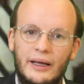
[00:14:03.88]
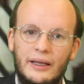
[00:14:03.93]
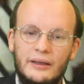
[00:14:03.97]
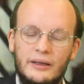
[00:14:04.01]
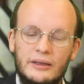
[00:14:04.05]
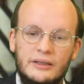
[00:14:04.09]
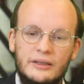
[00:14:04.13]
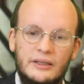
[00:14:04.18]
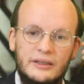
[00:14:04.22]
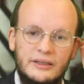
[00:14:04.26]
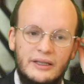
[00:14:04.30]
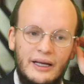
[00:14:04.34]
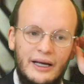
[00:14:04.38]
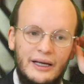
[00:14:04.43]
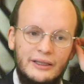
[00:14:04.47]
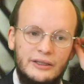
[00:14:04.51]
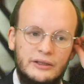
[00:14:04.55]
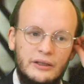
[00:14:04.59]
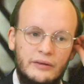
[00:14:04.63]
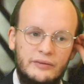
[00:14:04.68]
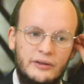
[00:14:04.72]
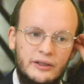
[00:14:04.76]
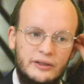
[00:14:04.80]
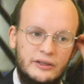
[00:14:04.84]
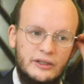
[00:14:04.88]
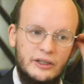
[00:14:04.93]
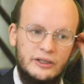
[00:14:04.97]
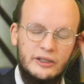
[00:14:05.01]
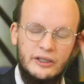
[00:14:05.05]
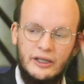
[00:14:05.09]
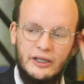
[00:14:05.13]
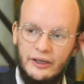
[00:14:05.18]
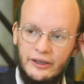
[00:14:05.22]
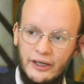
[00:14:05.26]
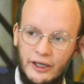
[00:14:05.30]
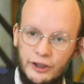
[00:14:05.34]
and this is the idea of the
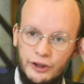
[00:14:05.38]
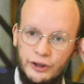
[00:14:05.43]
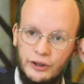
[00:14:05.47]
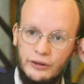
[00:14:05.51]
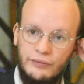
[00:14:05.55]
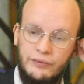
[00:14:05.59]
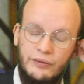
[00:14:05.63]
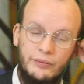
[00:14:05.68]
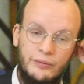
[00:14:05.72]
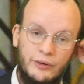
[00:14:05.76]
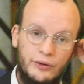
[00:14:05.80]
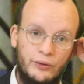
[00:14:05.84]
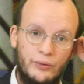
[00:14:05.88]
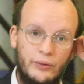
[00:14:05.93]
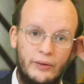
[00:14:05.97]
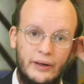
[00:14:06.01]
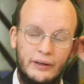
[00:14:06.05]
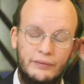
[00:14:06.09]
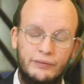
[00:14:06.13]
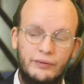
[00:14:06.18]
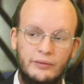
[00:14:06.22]
disconnection from the crowd,